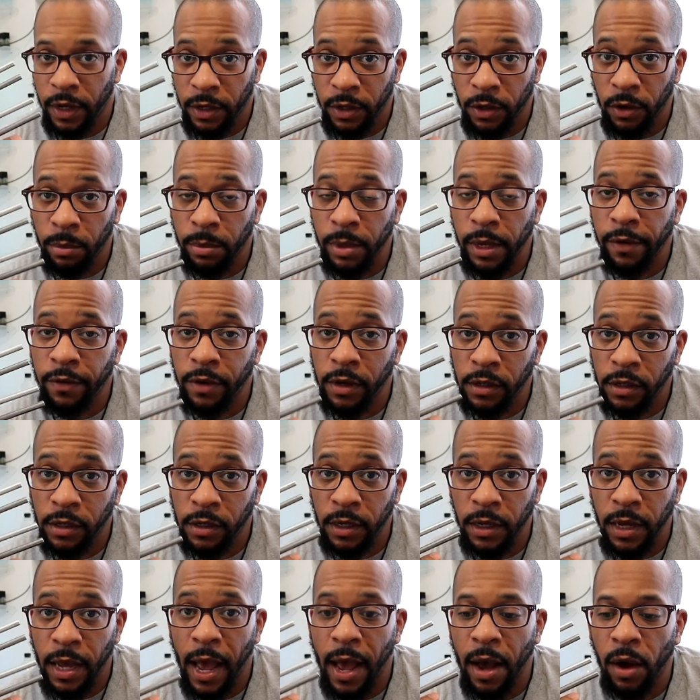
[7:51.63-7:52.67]
and you'll be able to
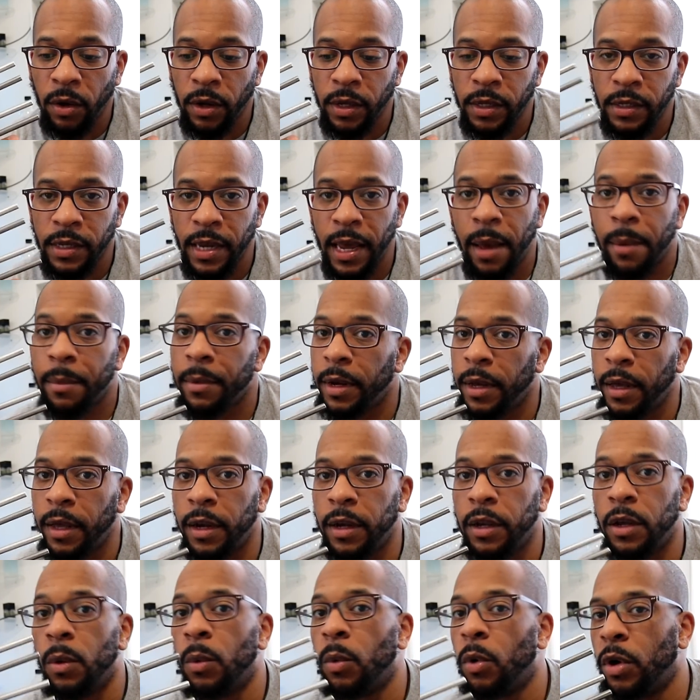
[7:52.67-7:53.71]
see how
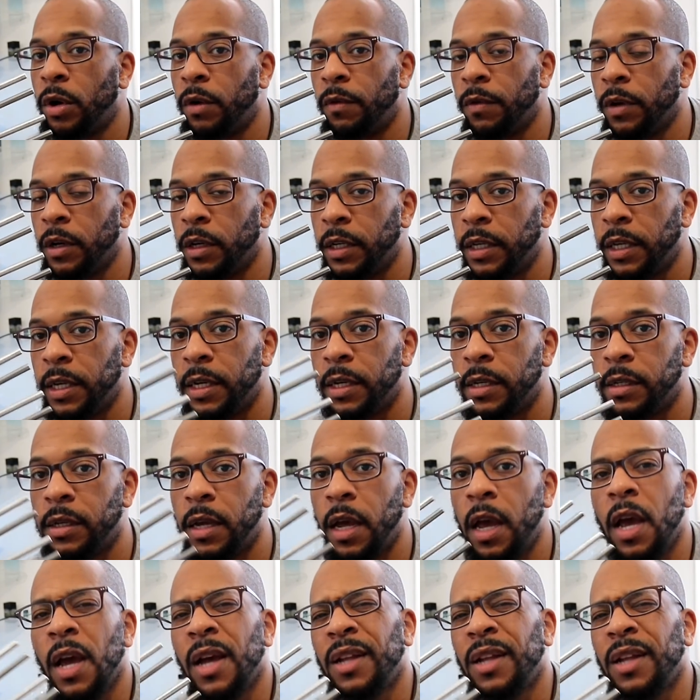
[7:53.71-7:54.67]
contaminated your water really is.